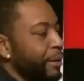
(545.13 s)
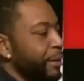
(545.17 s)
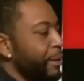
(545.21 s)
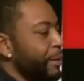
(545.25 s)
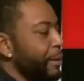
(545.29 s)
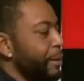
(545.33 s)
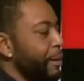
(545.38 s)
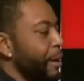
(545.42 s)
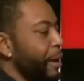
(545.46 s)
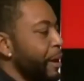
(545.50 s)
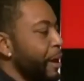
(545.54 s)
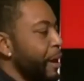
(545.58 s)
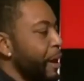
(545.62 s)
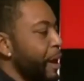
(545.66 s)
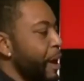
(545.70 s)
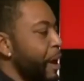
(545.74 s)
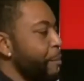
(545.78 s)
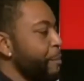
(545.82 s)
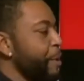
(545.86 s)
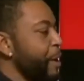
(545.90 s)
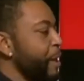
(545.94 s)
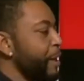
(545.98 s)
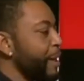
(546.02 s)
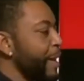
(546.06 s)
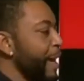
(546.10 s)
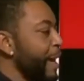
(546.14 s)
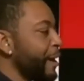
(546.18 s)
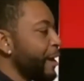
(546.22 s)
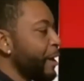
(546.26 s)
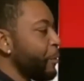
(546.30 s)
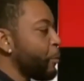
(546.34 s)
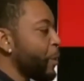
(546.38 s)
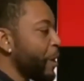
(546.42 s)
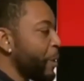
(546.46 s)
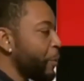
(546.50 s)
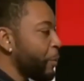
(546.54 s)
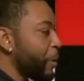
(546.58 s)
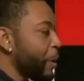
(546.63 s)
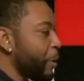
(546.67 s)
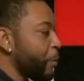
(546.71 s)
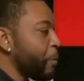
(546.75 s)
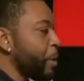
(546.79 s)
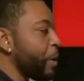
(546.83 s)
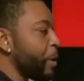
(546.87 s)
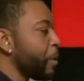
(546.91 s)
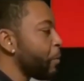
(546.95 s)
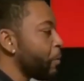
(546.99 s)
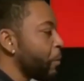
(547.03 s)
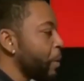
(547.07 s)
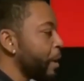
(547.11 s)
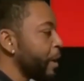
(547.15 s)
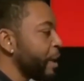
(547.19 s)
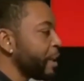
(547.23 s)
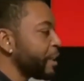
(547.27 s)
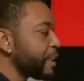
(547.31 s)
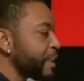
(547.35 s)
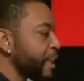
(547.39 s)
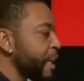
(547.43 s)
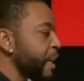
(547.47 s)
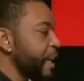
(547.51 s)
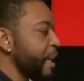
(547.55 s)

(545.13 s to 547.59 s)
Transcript: public and I say, boy, when you leave Kirby